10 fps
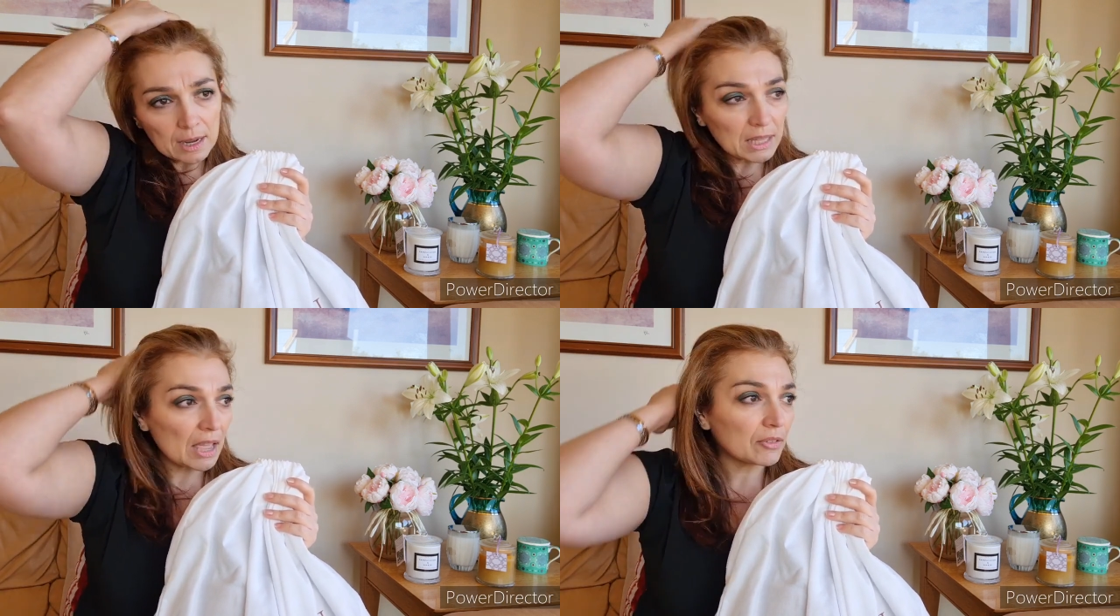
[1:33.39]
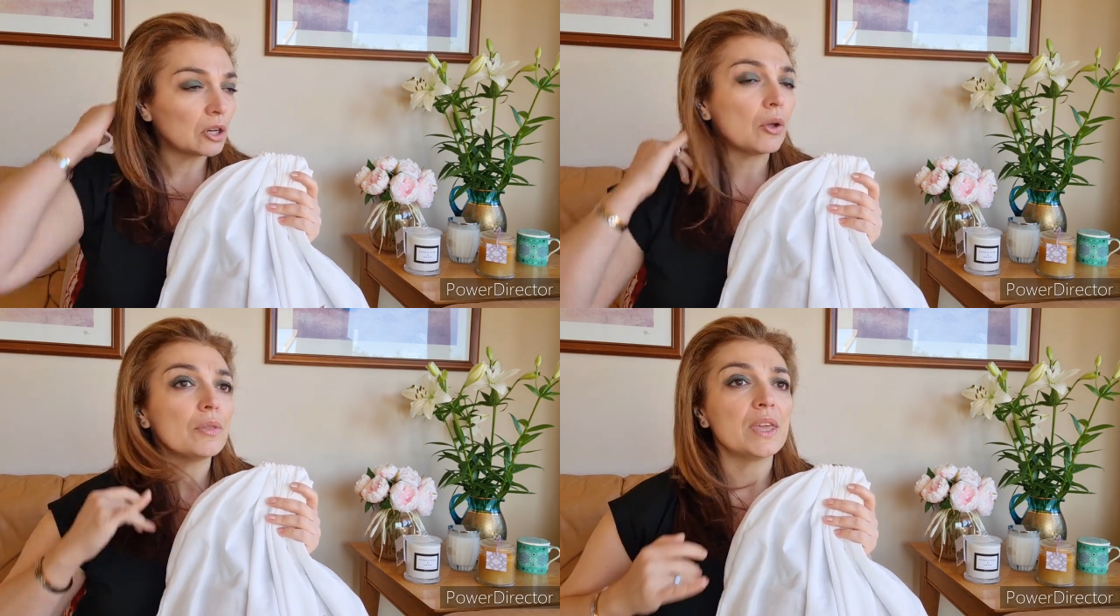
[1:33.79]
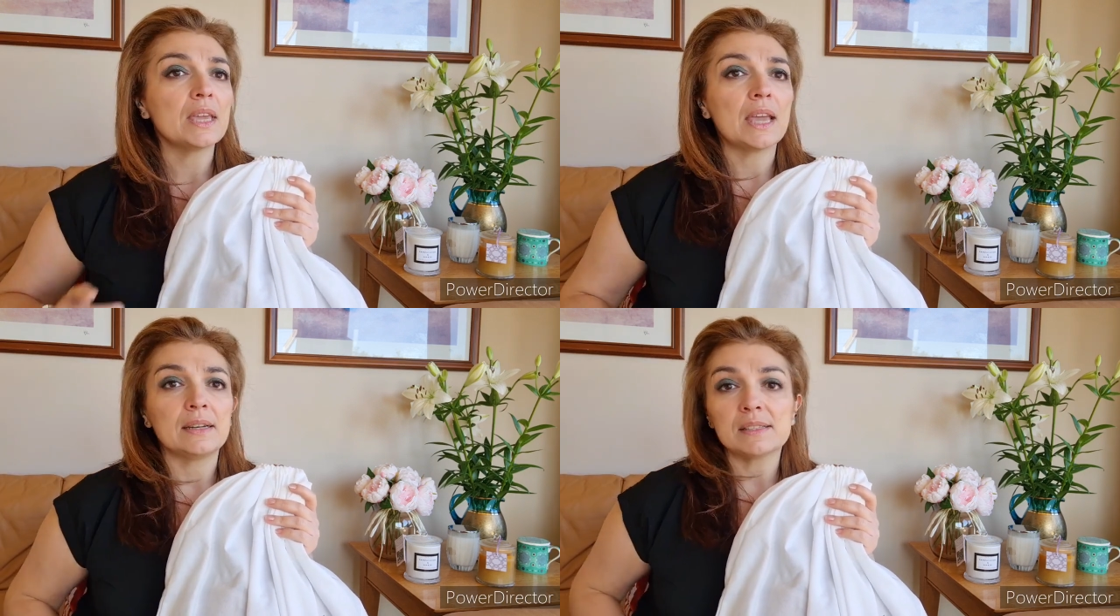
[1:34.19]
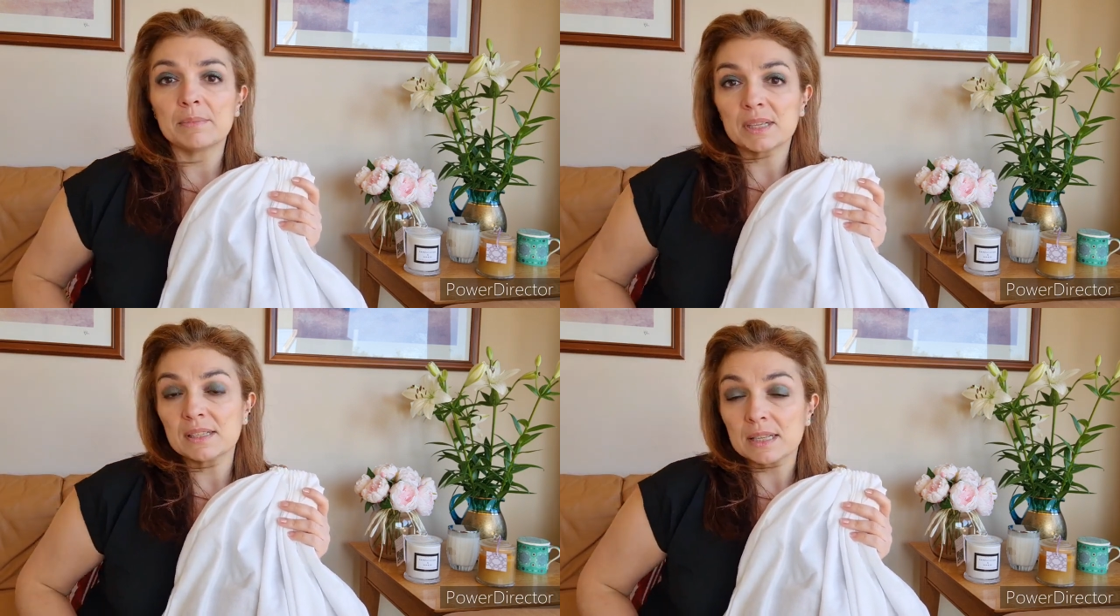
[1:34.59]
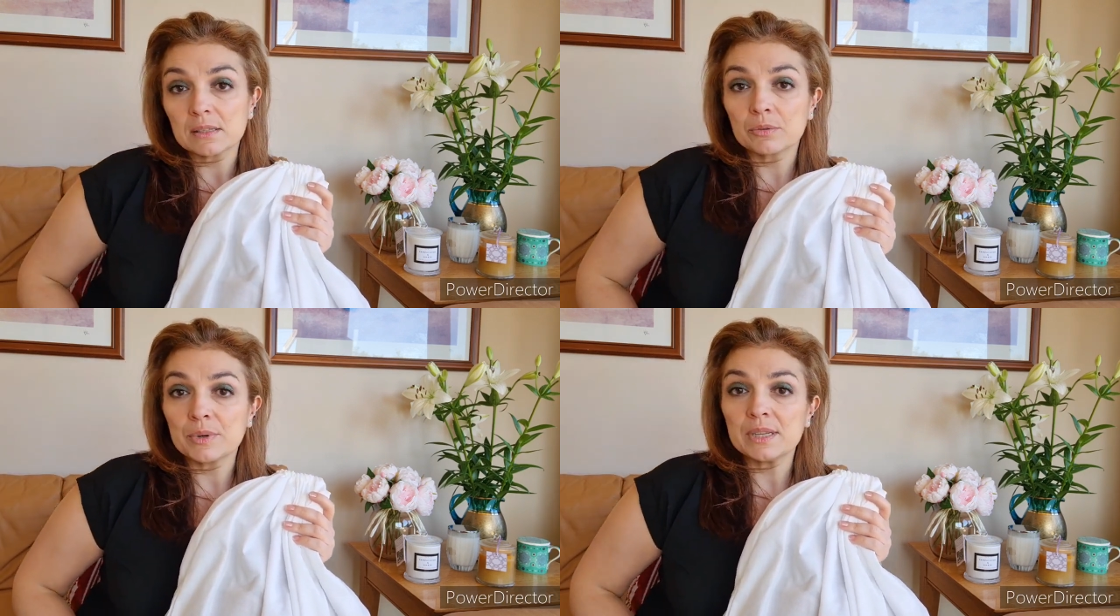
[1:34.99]
they have clothing and some
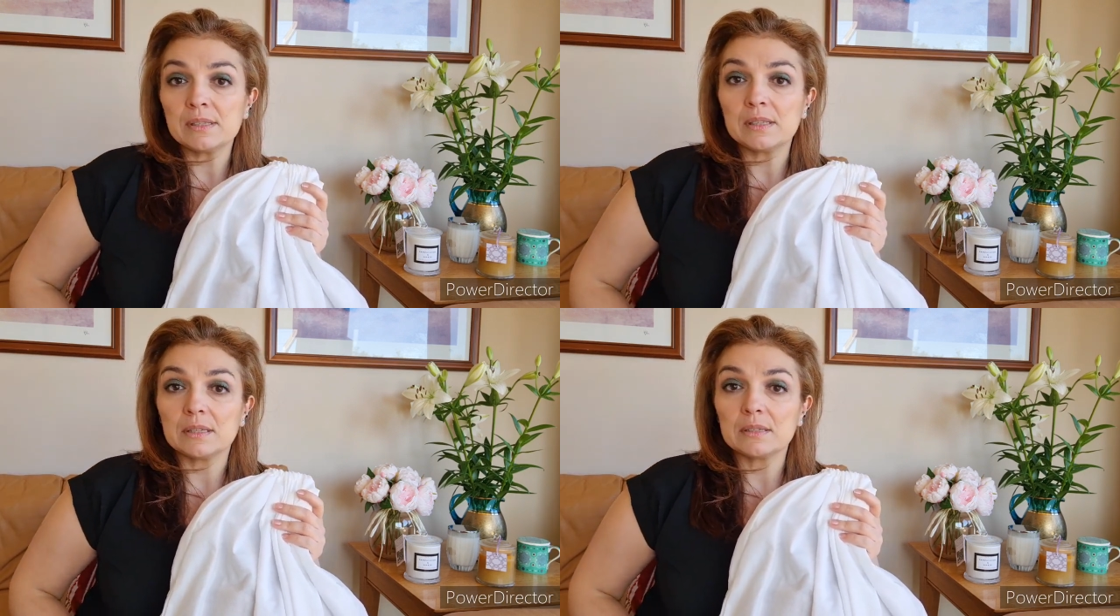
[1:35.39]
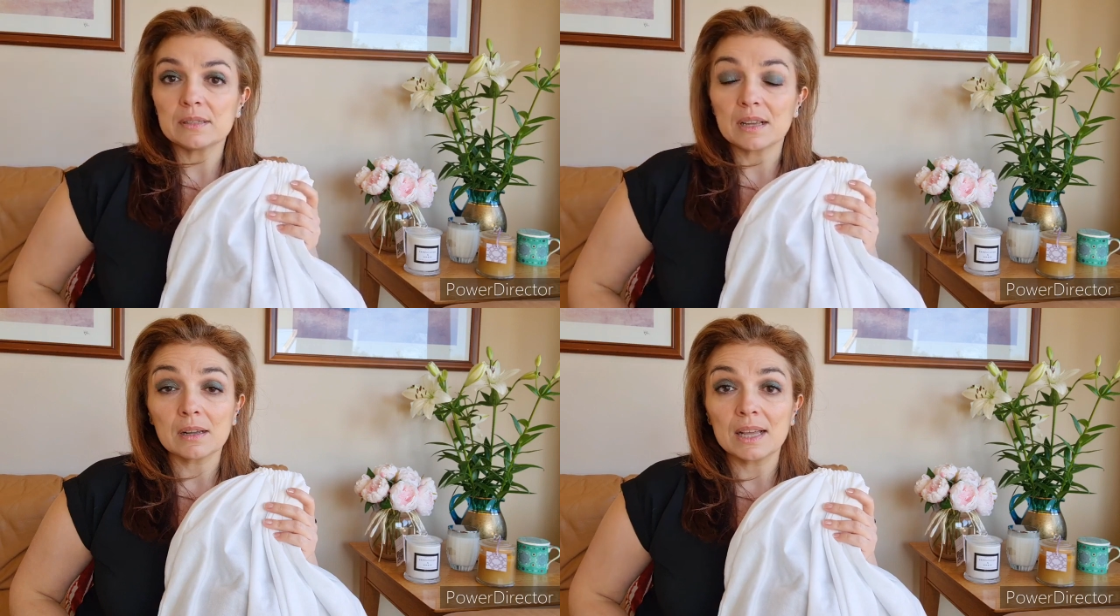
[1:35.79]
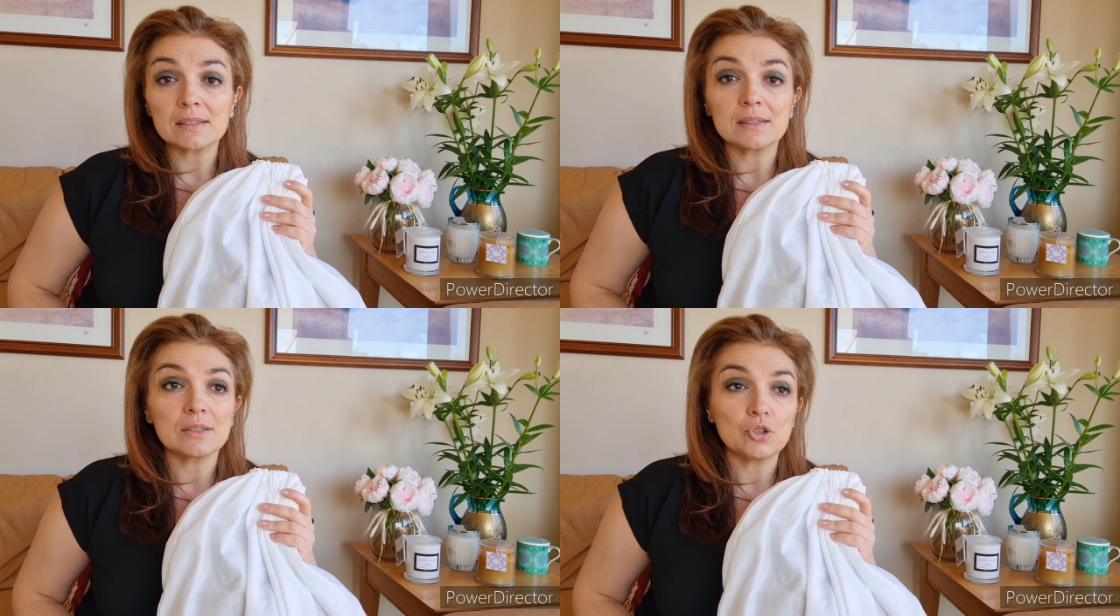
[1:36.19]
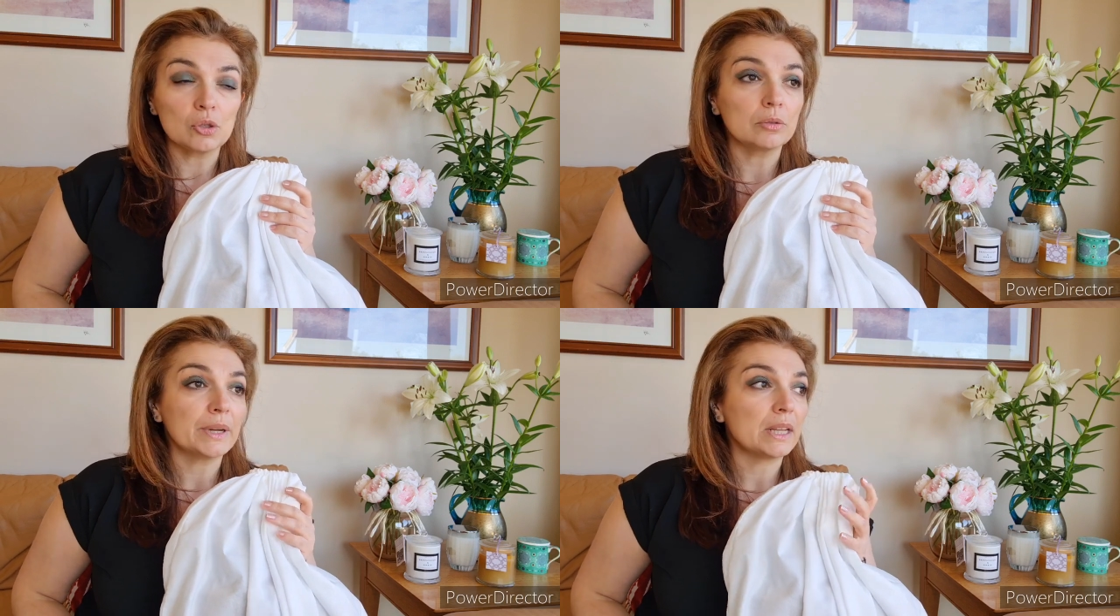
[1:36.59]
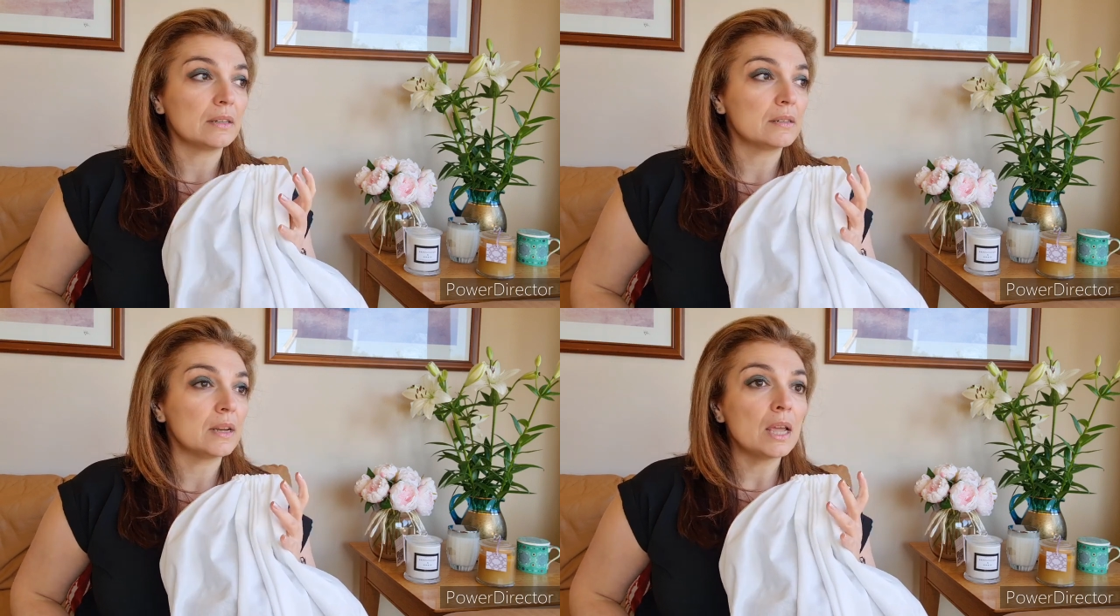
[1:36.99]
accessories and sunglasses and jewelry
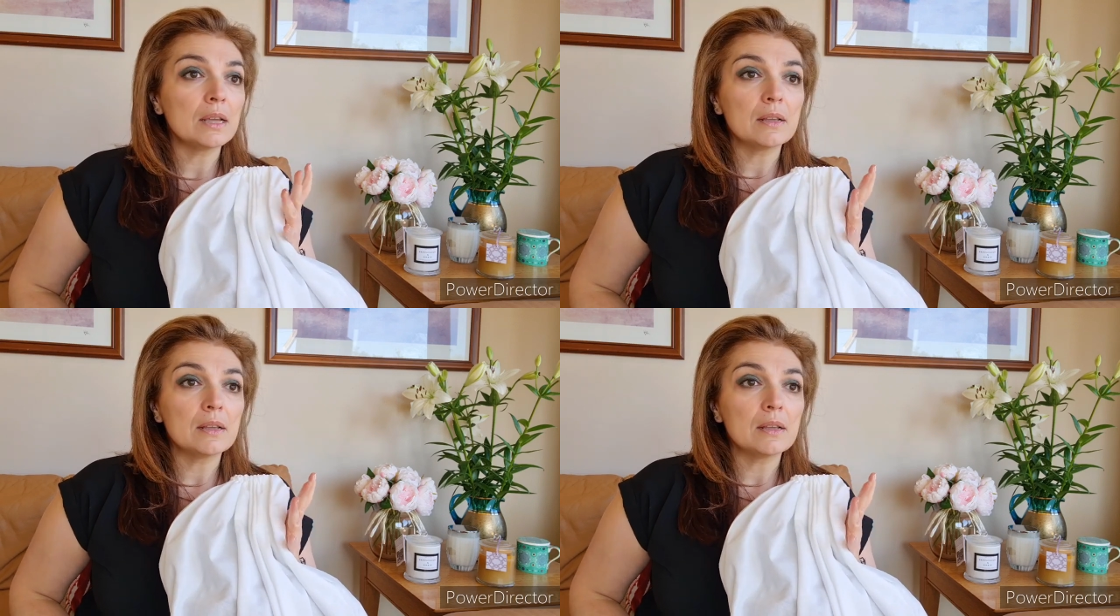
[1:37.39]
and